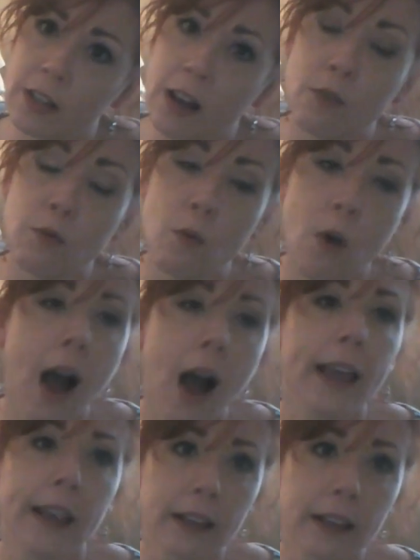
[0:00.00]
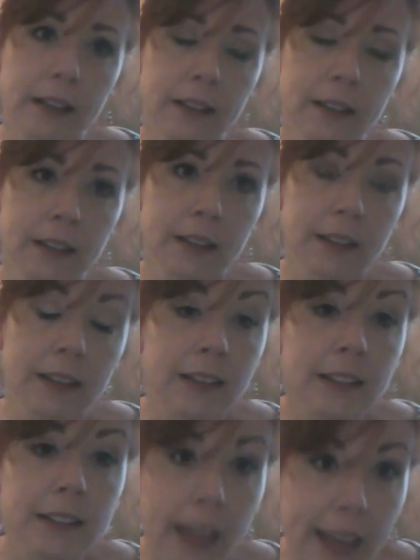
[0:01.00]
of why.
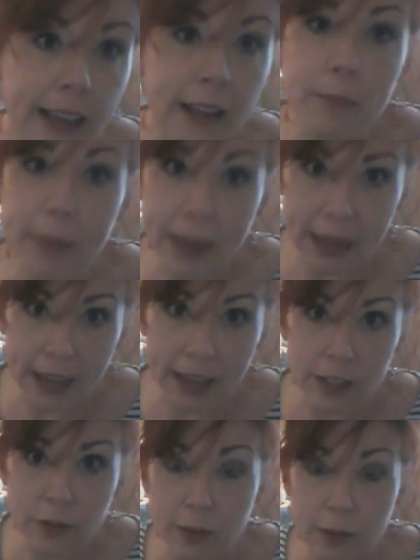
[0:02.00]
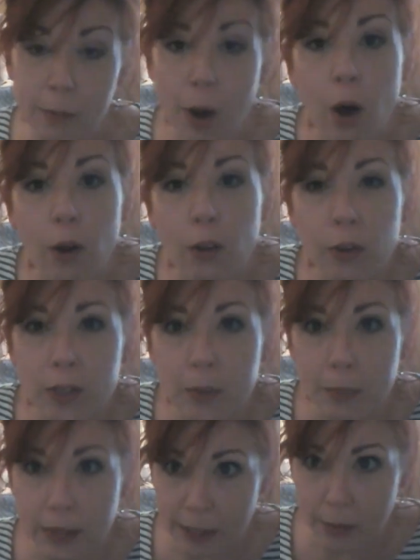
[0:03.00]
Take a page from Paul's
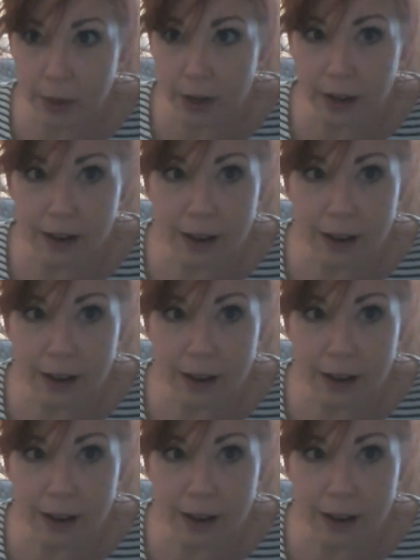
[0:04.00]
playbook.